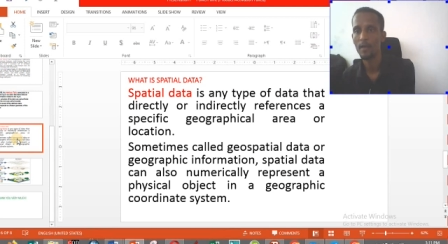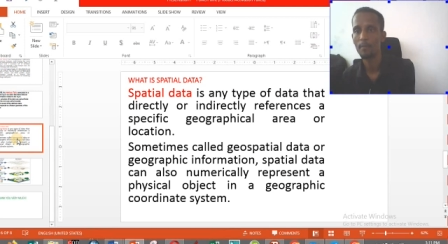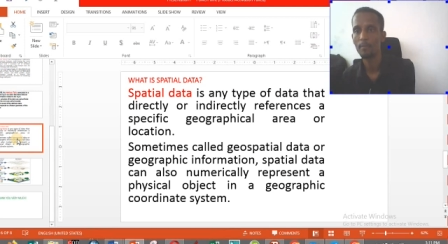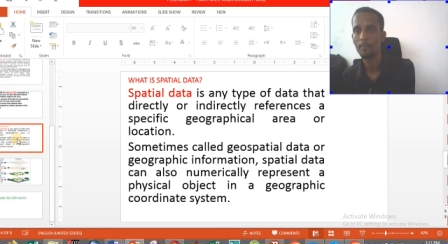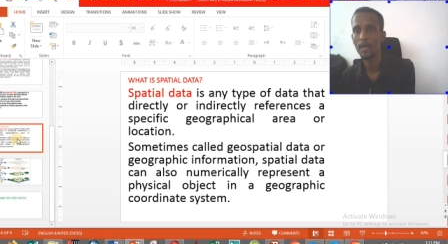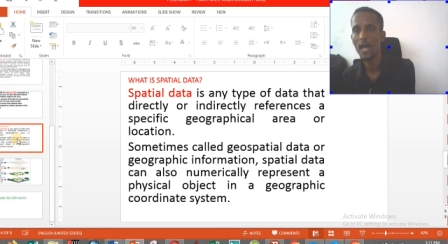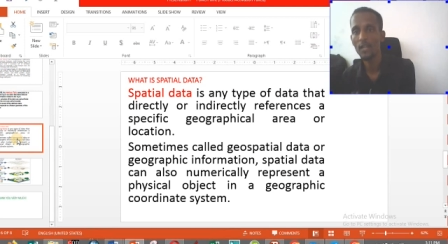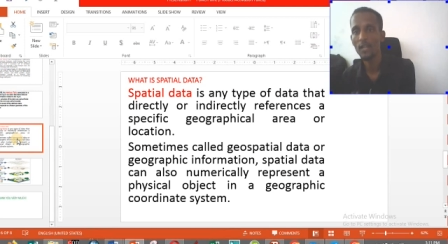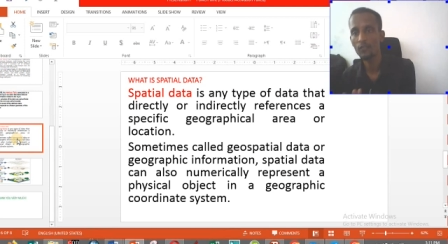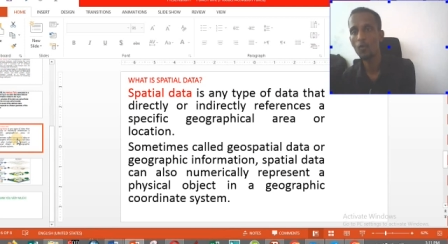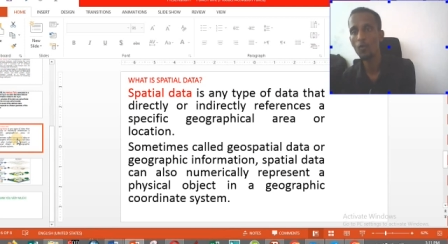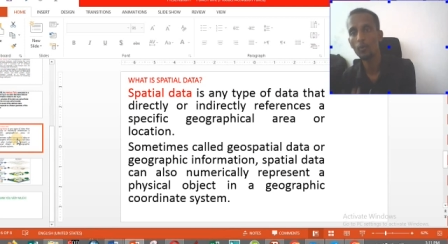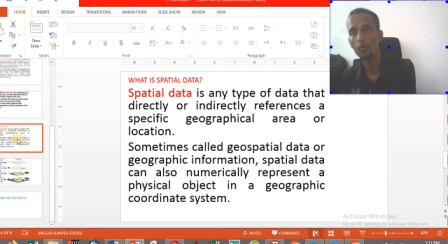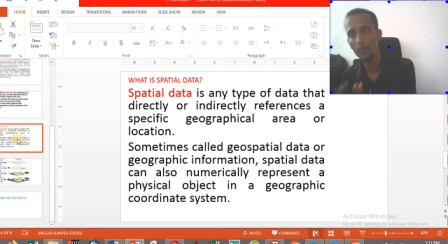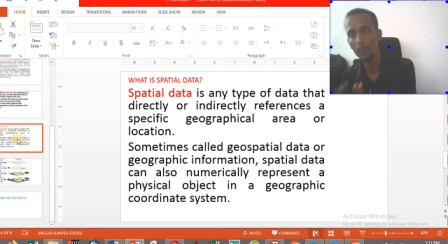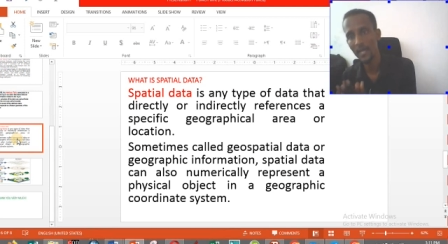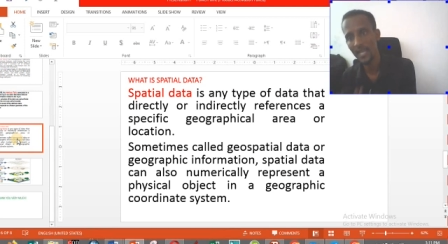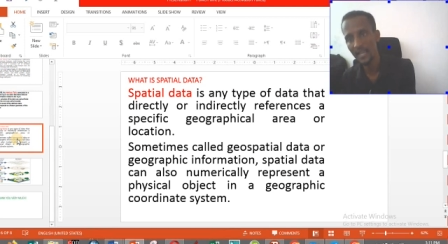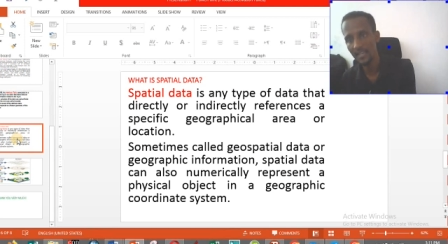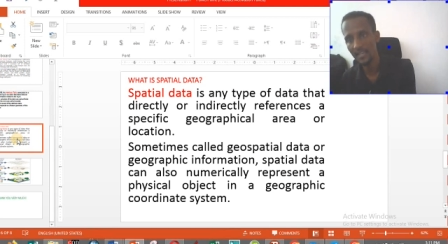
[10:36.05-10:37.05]

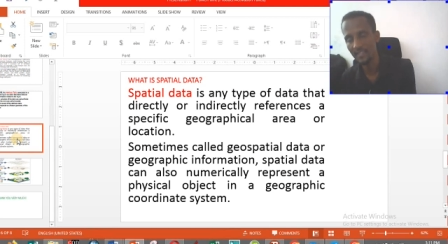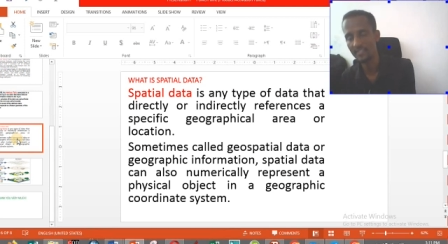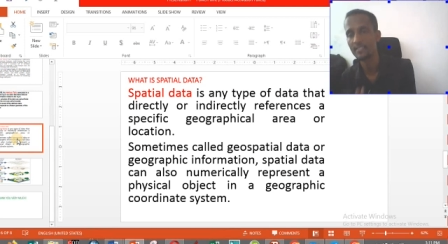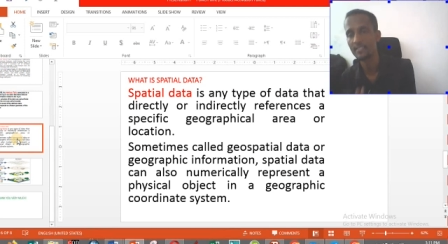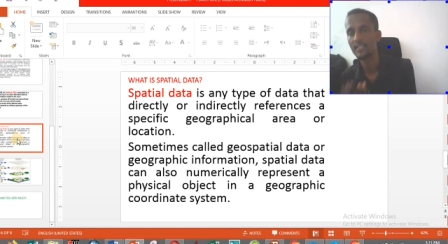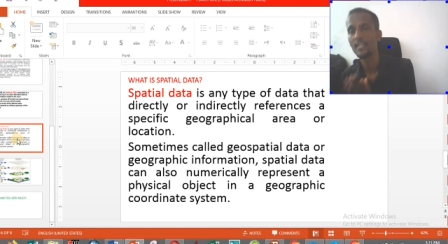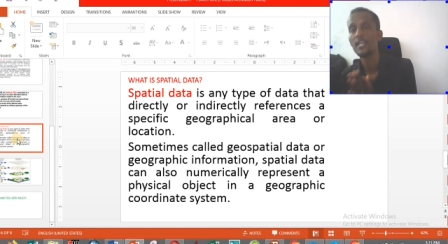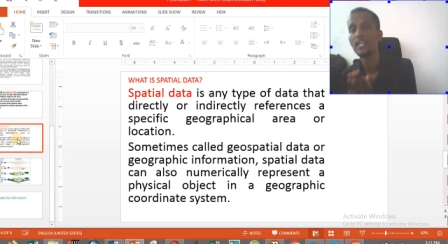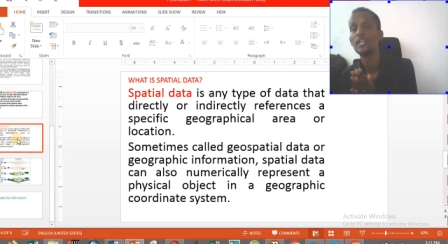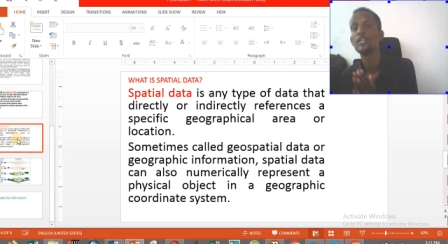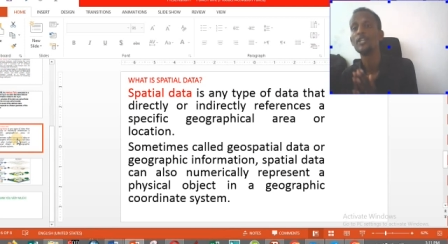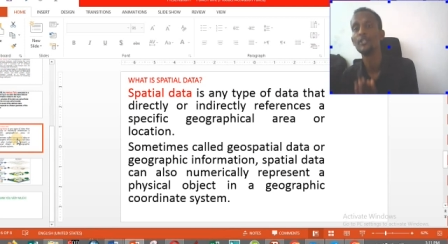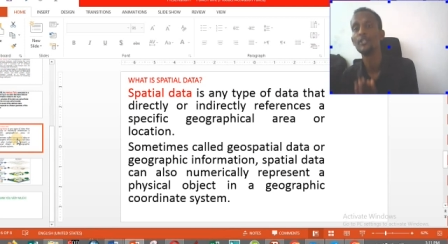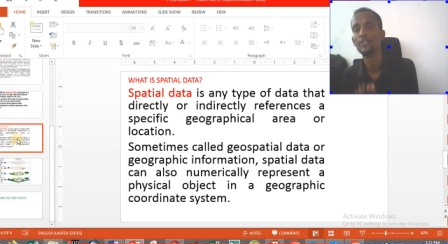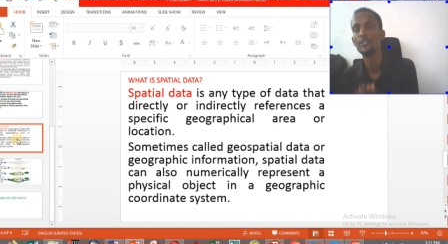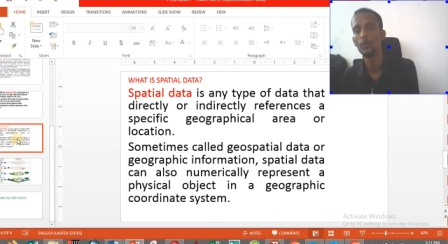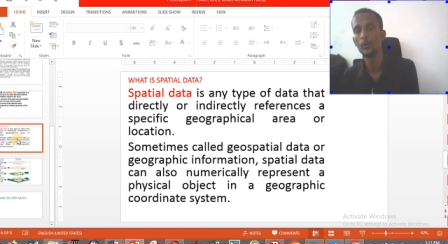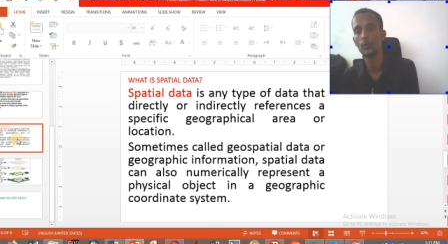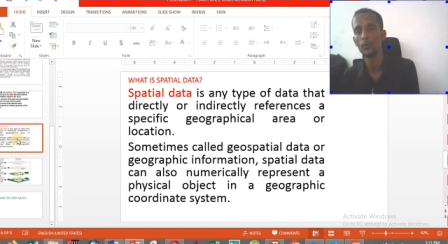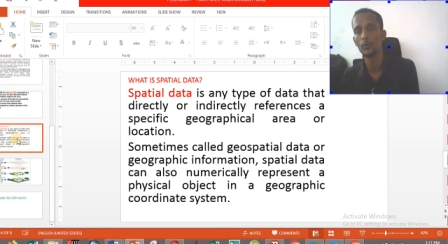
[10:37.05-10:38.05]
platform is
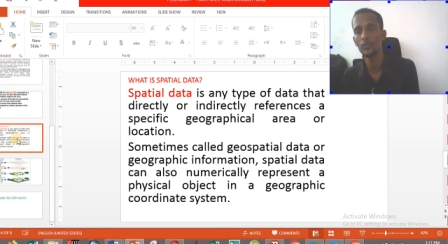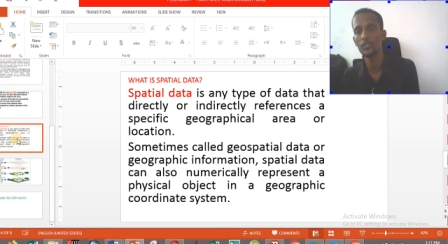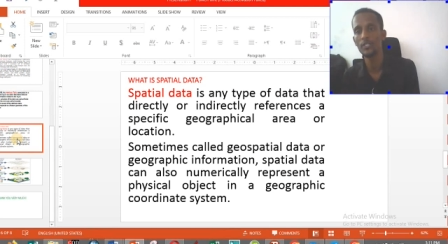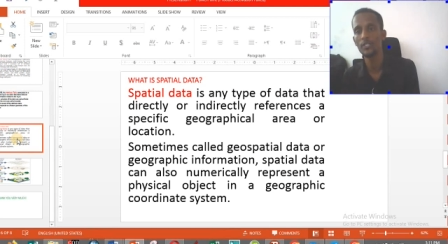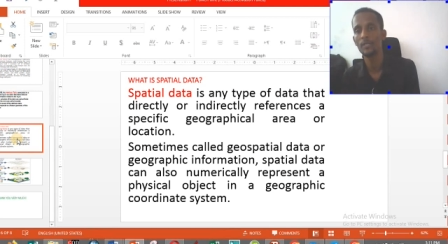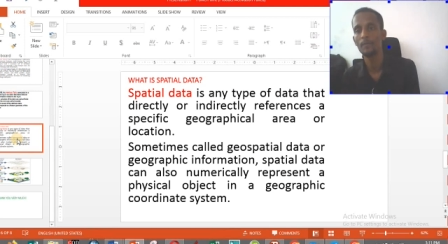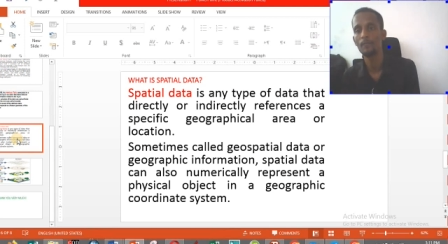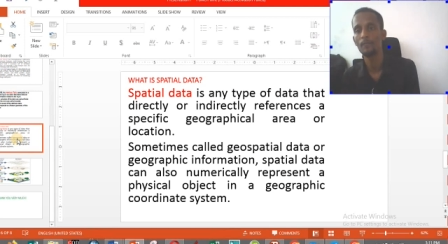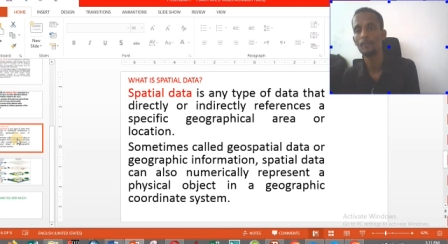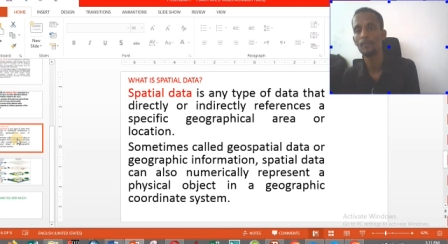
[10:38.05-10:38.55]
used